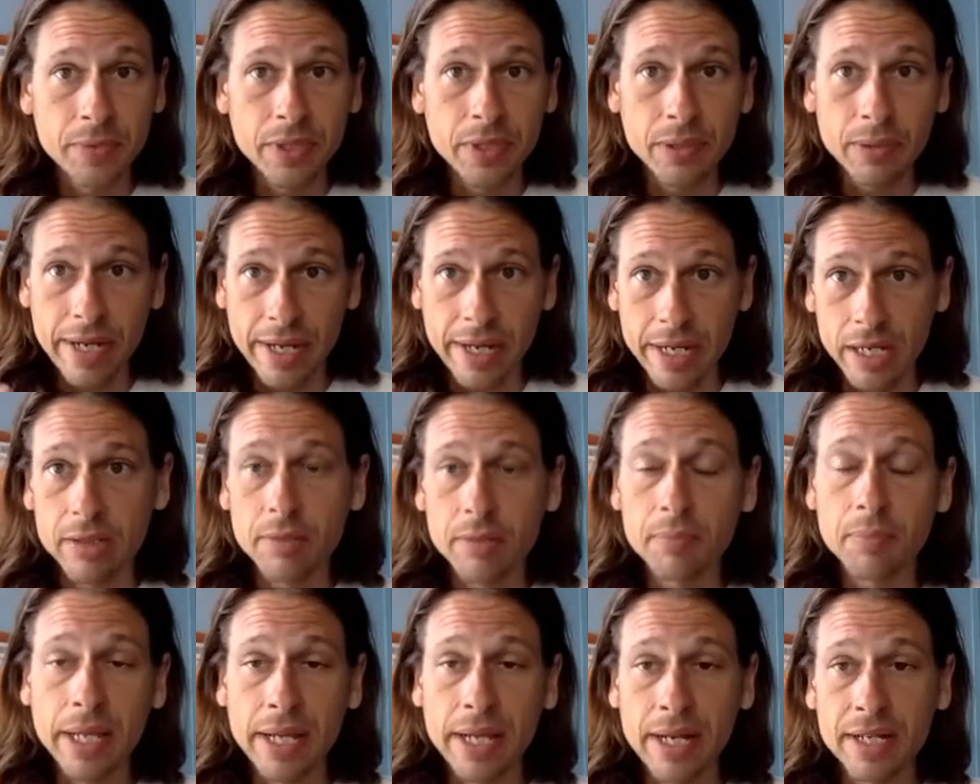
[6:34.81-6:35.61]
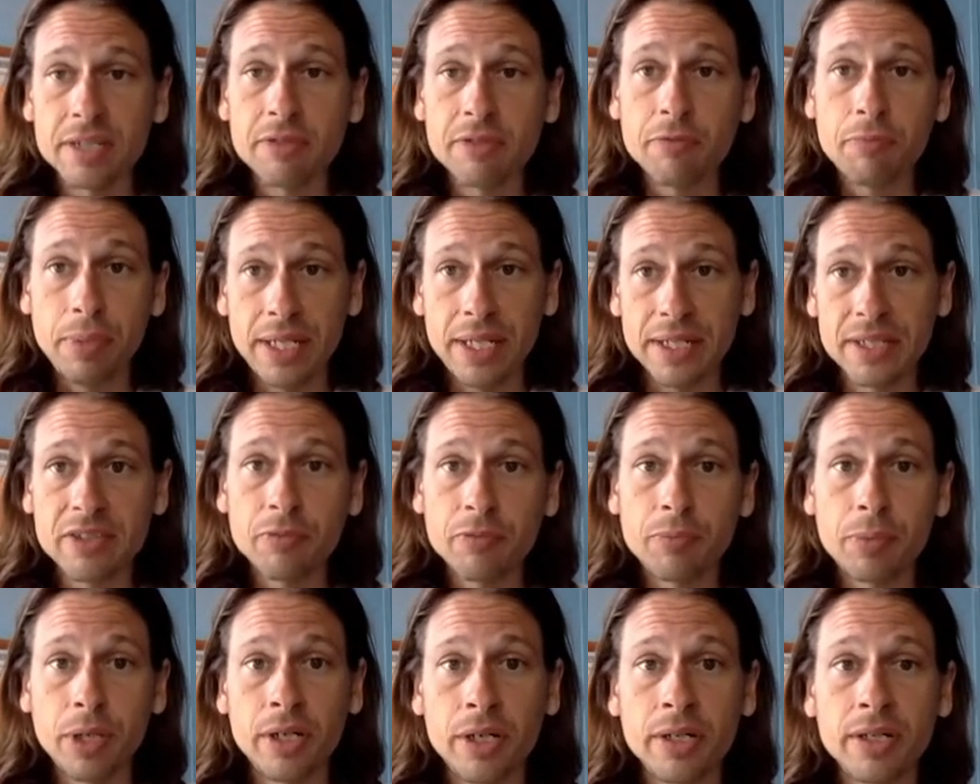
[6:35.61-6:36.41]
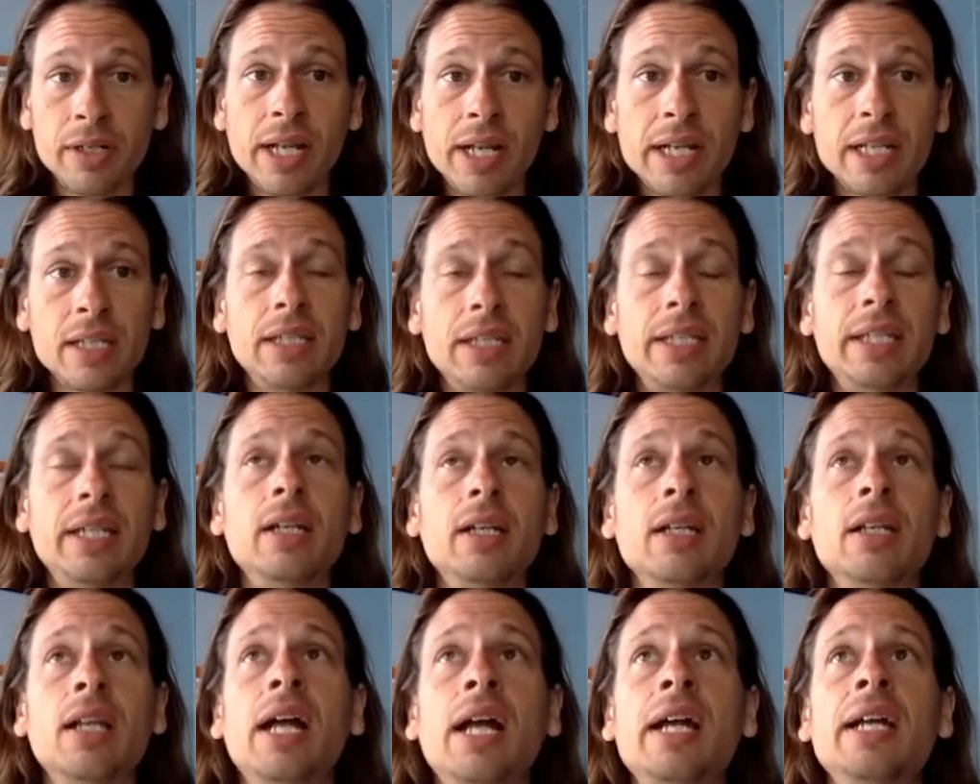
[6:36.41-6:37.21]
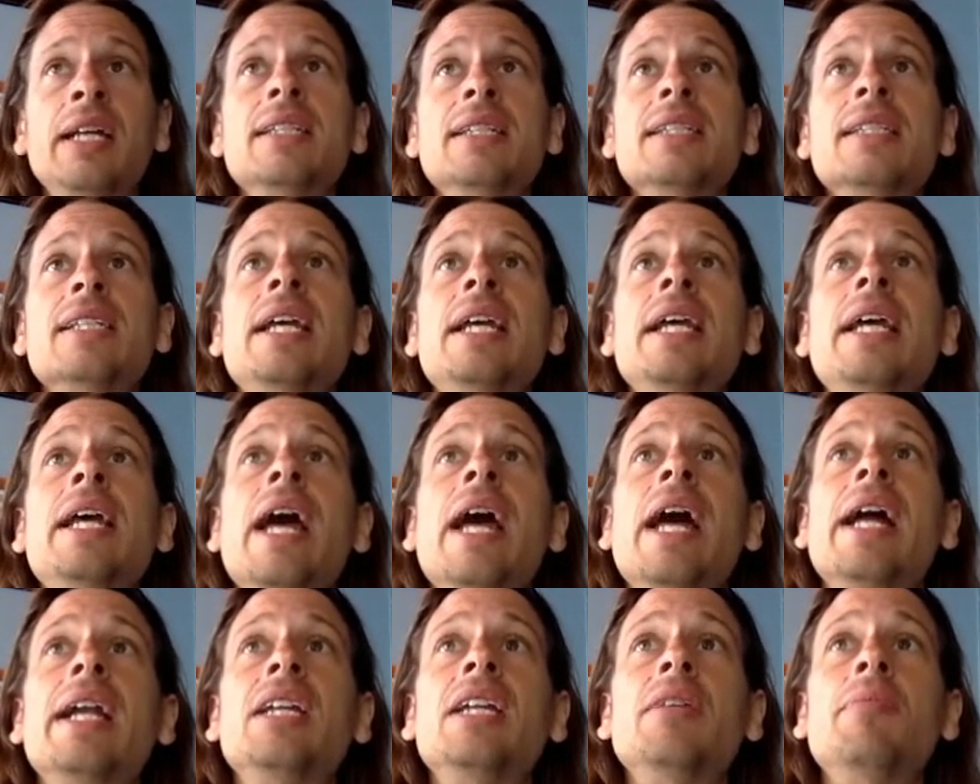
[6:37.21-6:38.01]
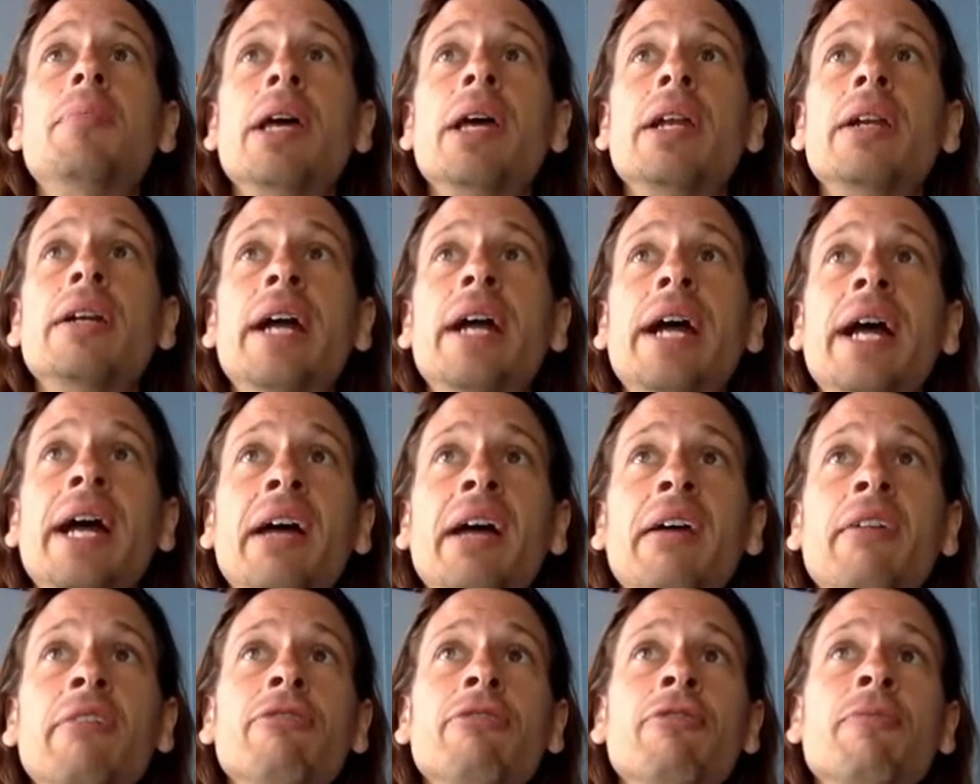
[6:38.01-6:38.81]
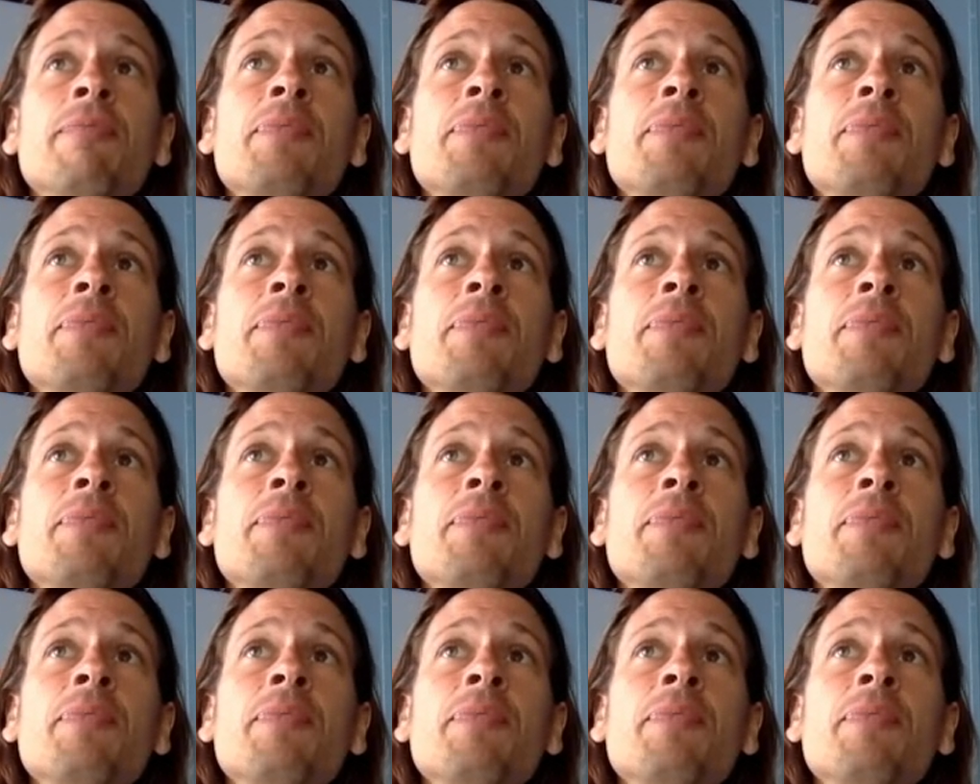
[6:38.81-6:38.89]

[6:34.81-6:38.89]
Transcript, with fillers: the, the planets of beasts of burden like lions, and he better have